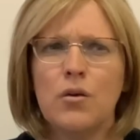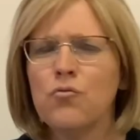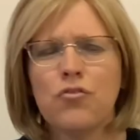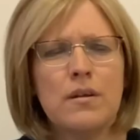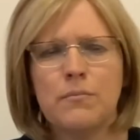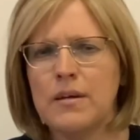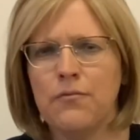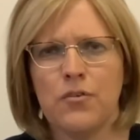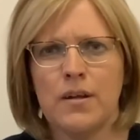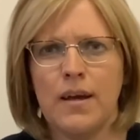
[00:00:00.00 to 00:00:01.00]
treat them
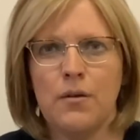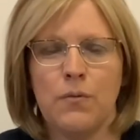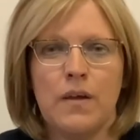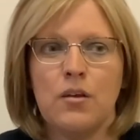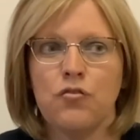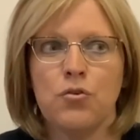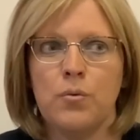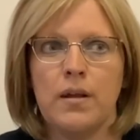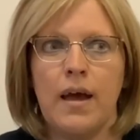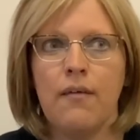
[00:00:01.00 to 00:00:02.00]
different. I don't think Drew
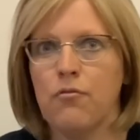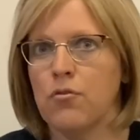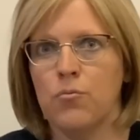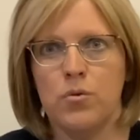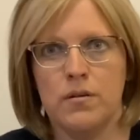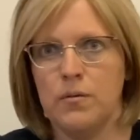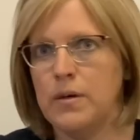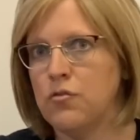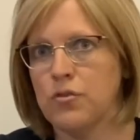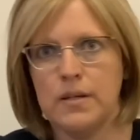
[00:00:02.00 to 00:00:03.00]
would ever want to be
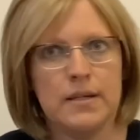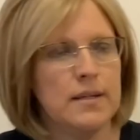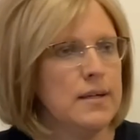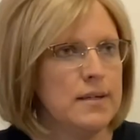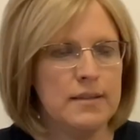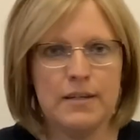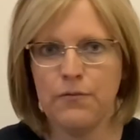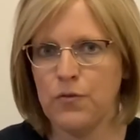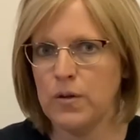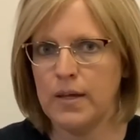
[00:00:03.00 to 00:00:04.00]
treated
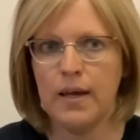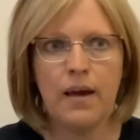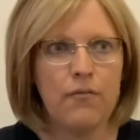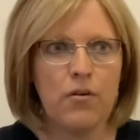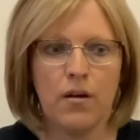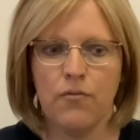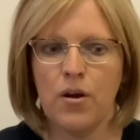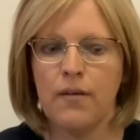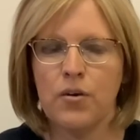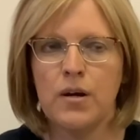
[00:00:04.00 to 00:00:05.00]
differently,
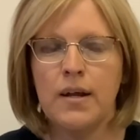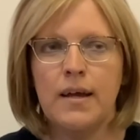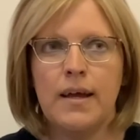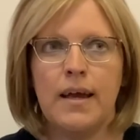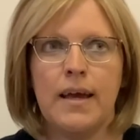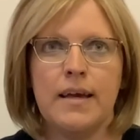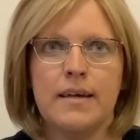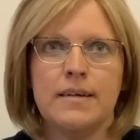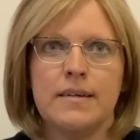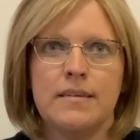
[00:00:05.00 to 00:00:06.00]
ever.
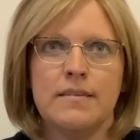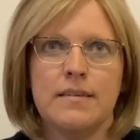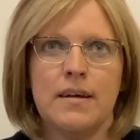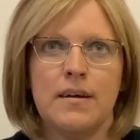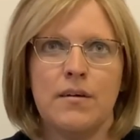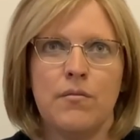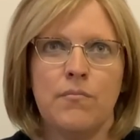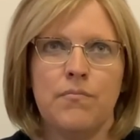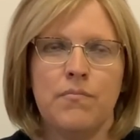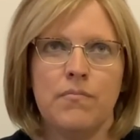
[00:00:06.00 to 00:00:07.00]
And
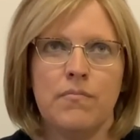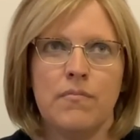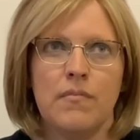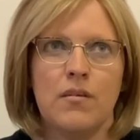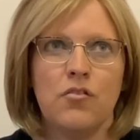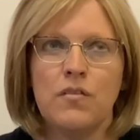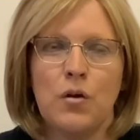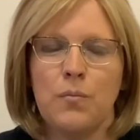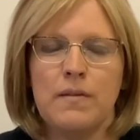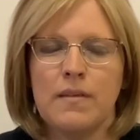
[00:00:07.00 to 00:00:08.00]
just
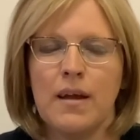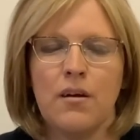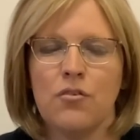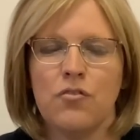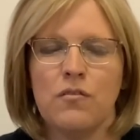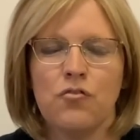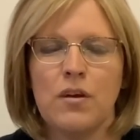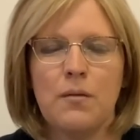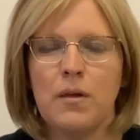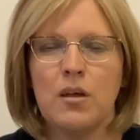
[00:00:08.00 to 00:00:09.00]
don't be scared. Just treat
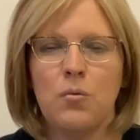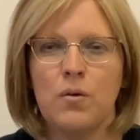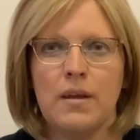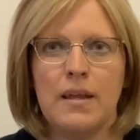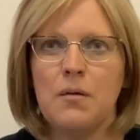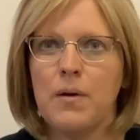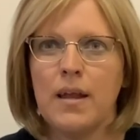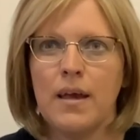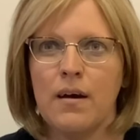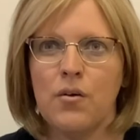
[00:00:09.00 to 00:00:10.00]
him like you would
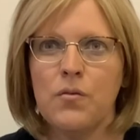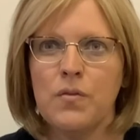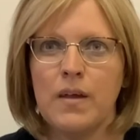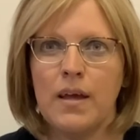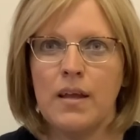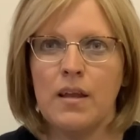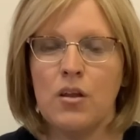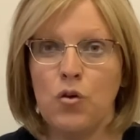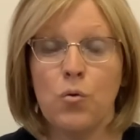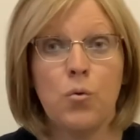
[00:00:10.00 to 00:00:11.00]
anybody else, and
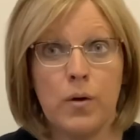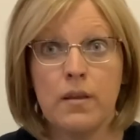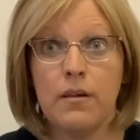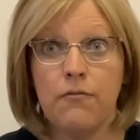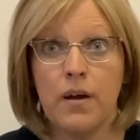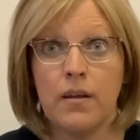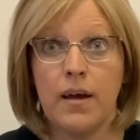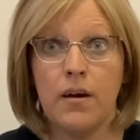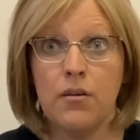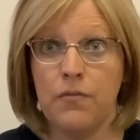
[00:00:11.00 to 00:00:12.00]
you'll quickly find
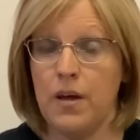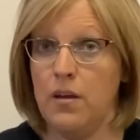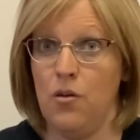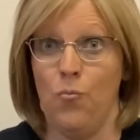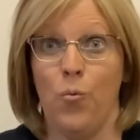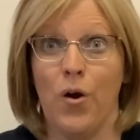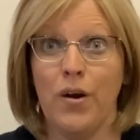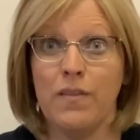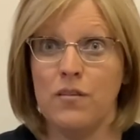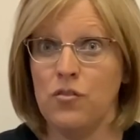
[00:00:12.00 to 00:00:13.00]
out if that didn't
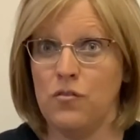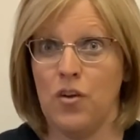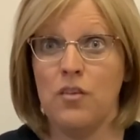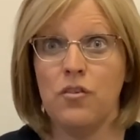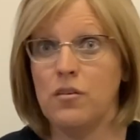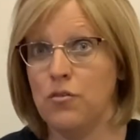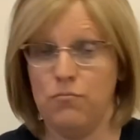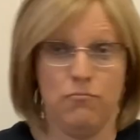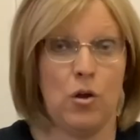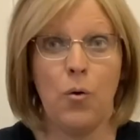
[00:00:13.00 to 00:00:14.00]
work, then just change it
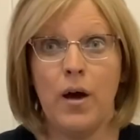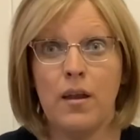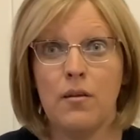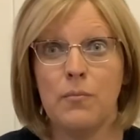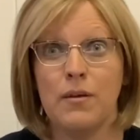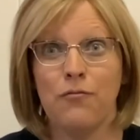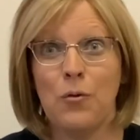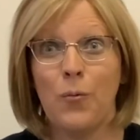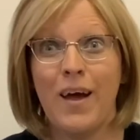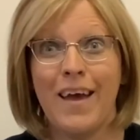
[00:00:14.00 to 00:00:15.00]
and go at it a
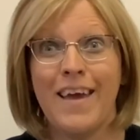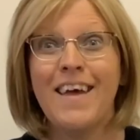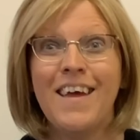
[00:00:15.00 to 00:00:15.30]
different way,